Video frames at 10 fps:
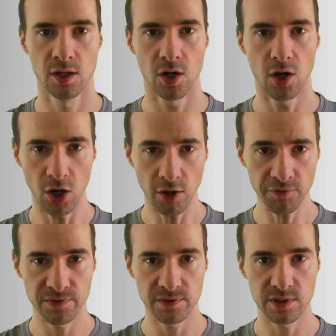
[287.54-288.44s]

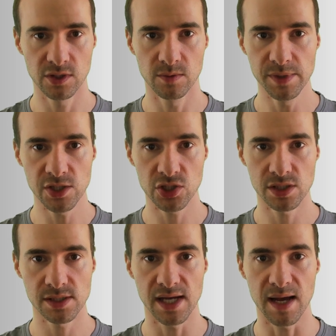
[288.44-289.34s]
Often
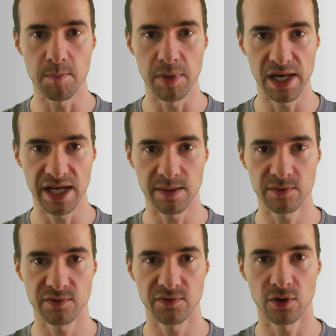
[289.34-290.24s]
commissions are
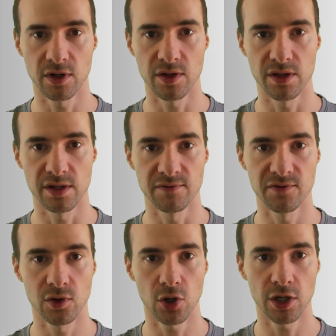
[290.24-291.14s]
blamed for the flawed